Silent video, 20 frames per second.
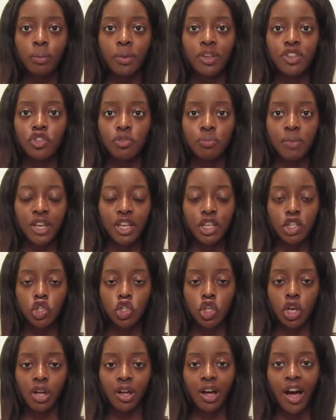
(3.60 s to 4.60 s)
it's me,
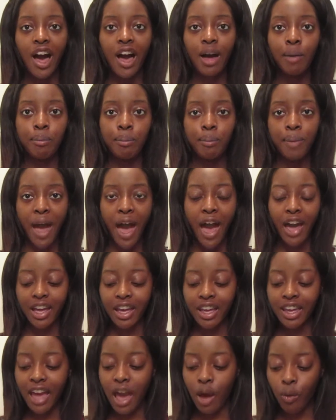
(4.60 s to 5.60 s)
Jill. I'm back
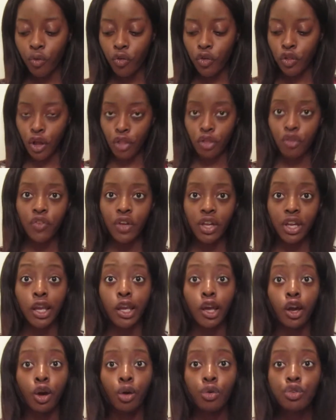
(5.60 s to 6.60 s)
again with another
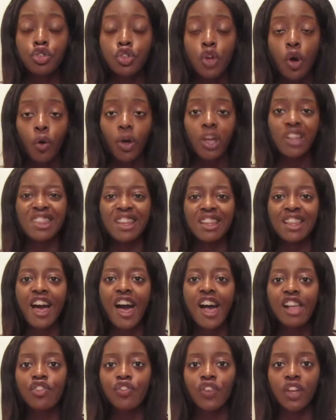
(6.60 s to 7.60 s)
video. So in the
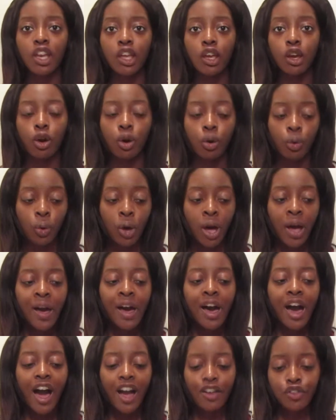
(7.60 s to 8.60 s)
last video,
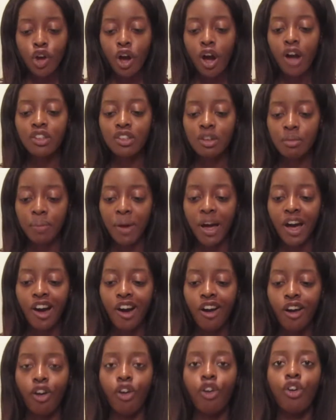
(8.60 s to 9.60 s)
I talked
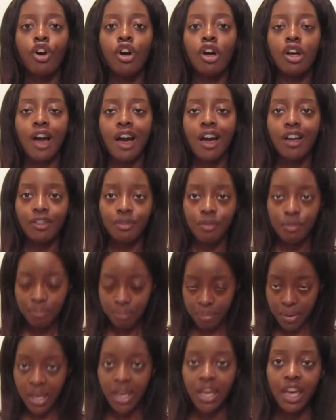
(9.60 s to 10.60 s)
about
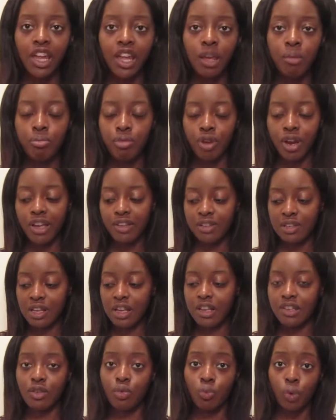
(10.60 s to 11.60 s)
me getting
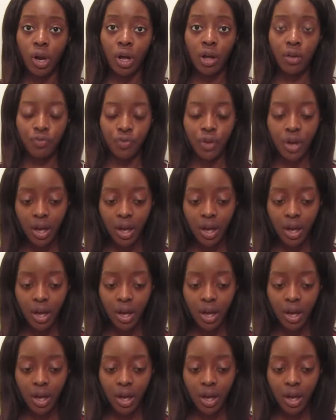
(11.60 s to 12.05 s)
braces and what